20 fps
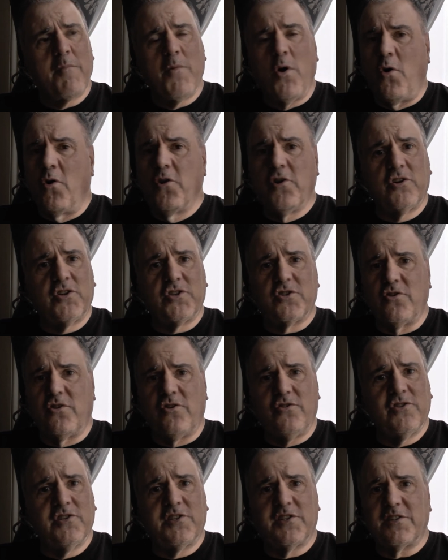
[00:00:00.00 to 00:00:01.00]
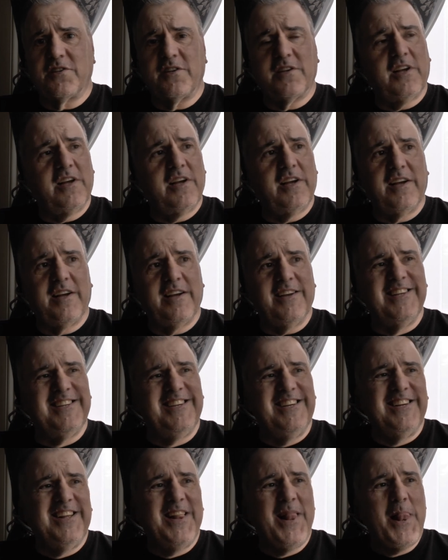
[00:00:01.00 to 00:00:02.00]
Other songs,
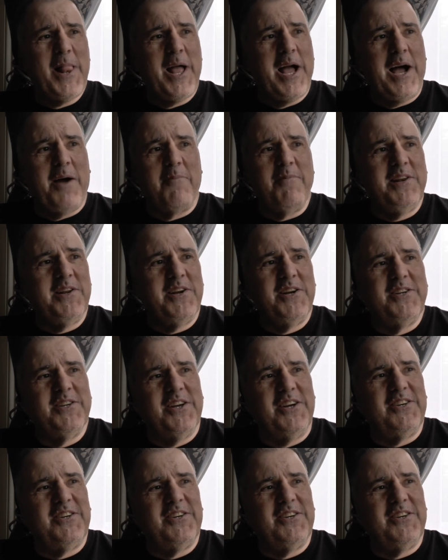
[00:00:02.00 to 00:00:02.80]
I mean,